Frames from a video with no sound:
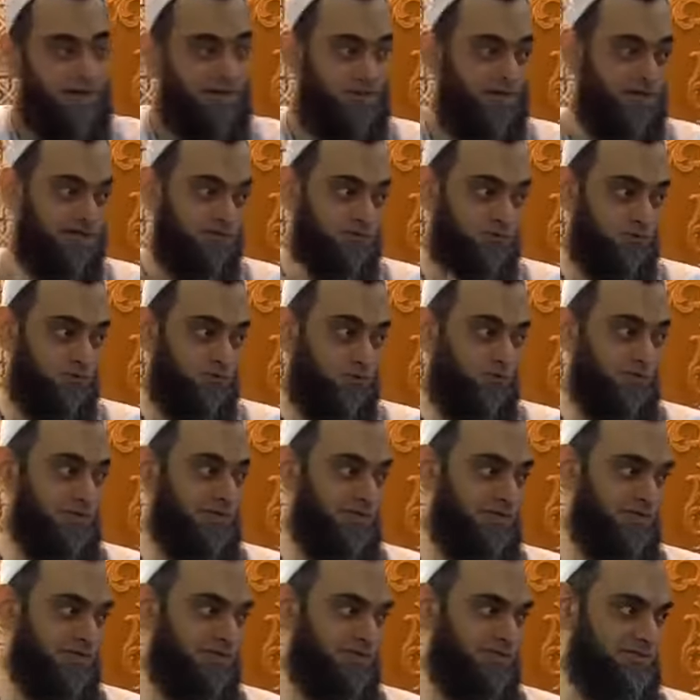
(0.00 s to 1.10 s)
has to go
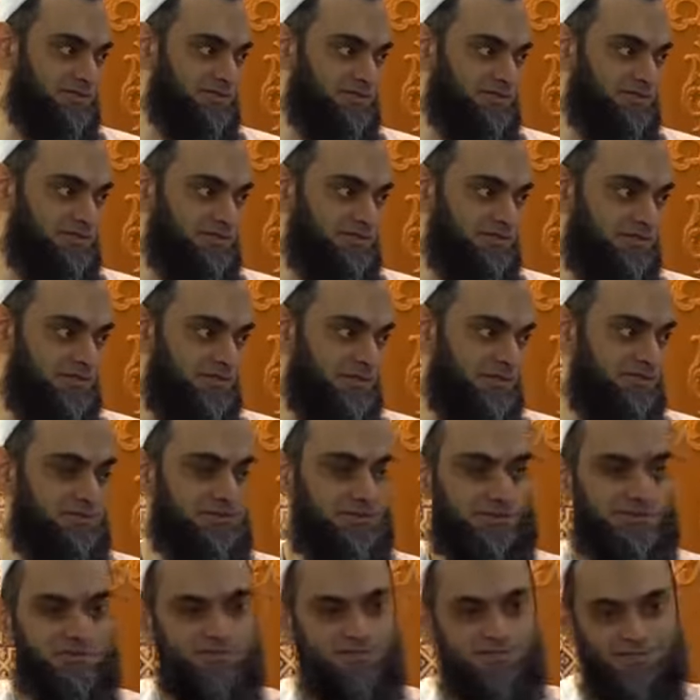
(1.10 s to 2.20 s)
here,
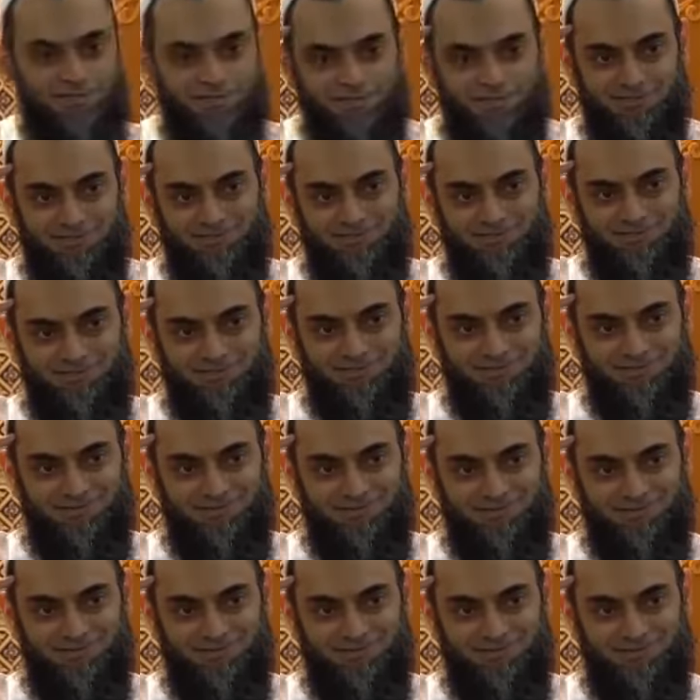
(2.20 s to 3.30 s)
not here.
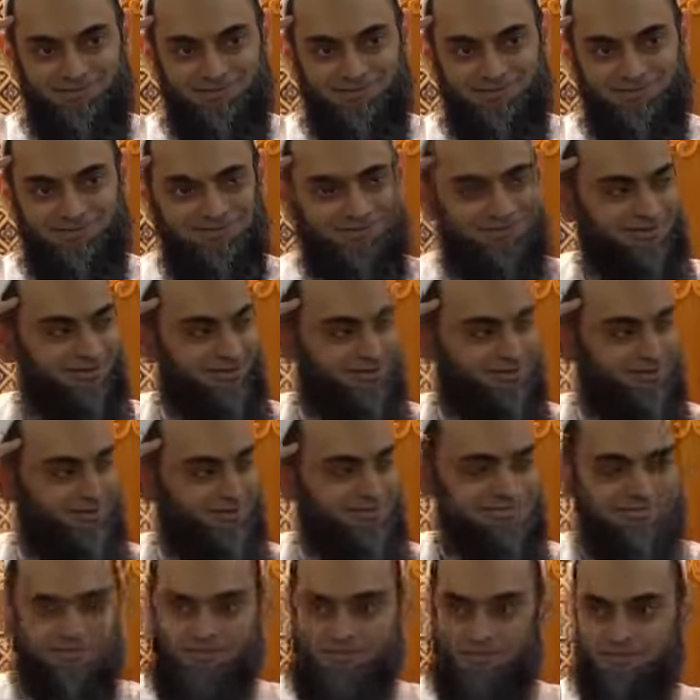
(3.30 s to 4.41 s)

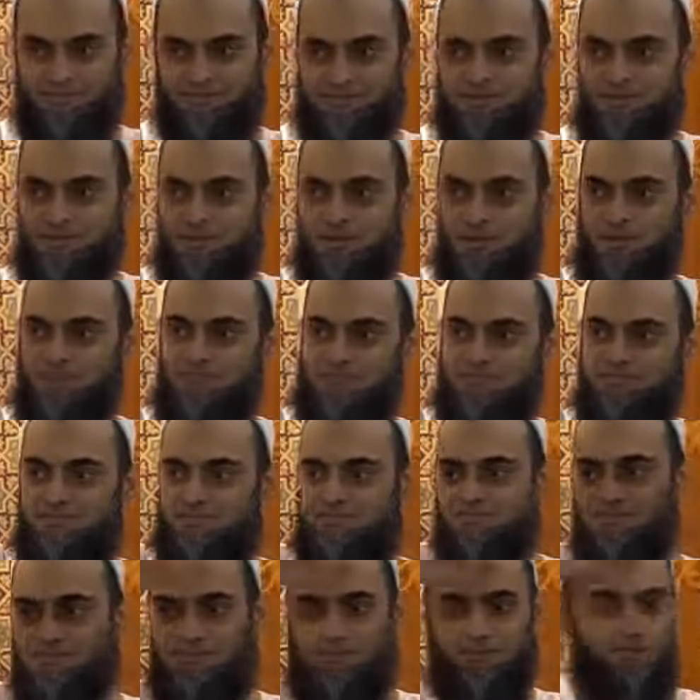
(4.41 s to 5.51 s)
A child, you know how many
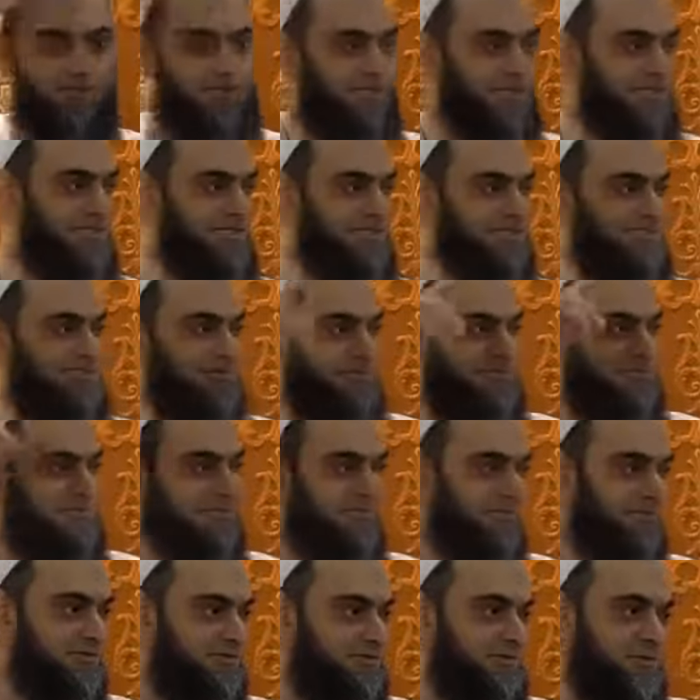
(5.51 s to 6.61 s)
children, millions of
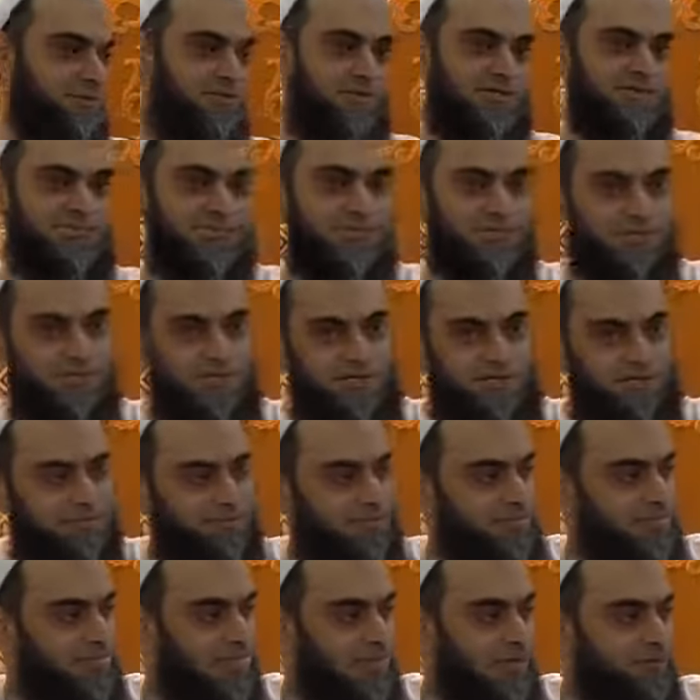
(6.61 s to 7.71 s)
children memorize the Quran.
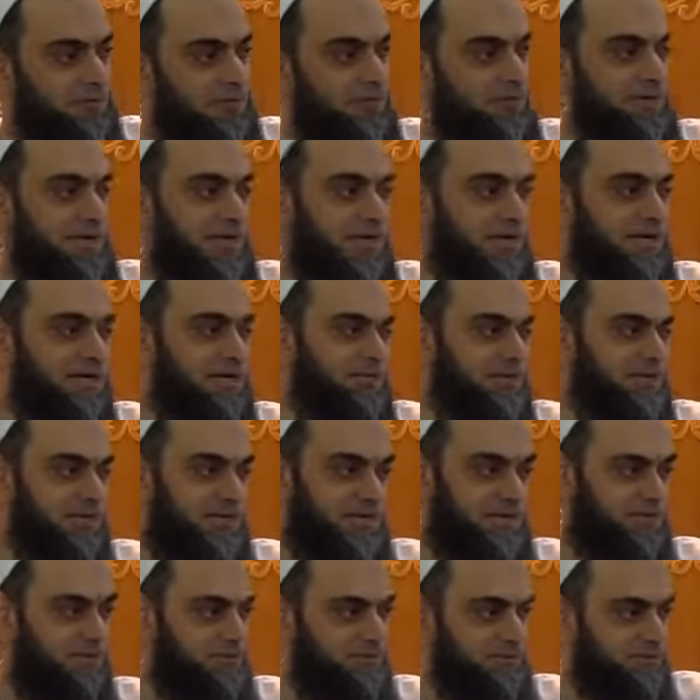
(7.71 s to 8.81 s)
Everybody agree with
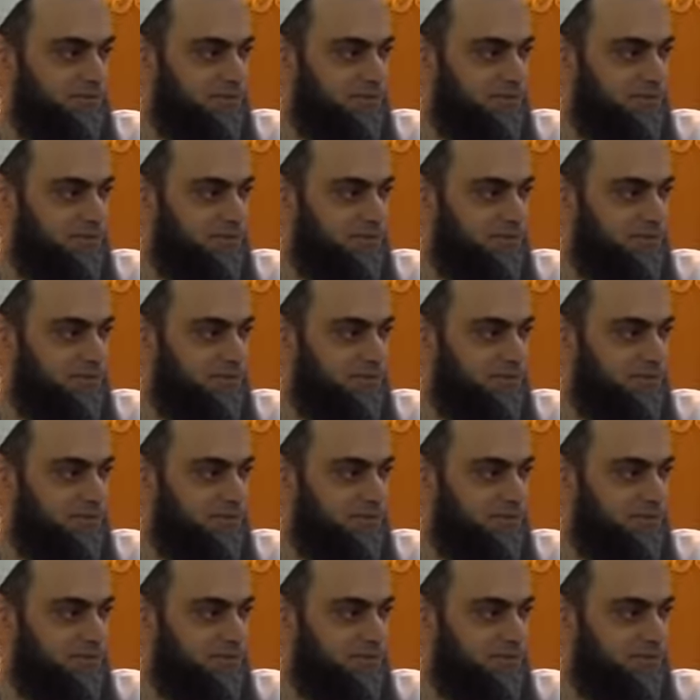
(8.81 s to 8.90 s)
that?